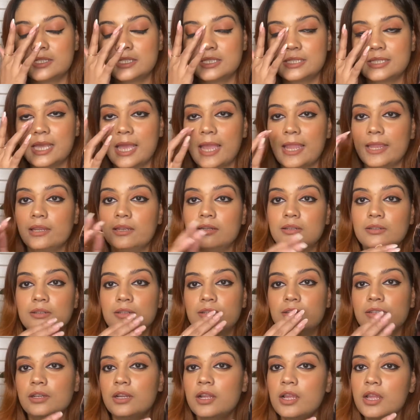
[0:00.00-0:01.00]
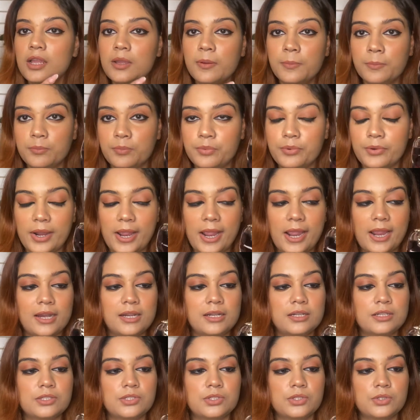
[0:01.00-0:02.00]
designer
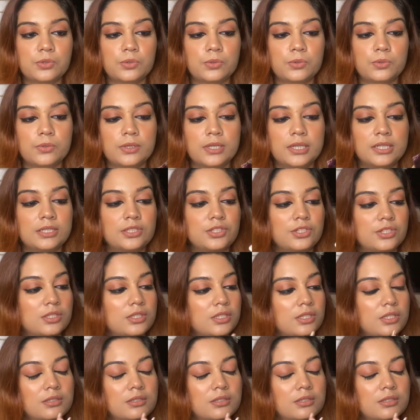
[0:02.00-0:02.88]
brand, so it just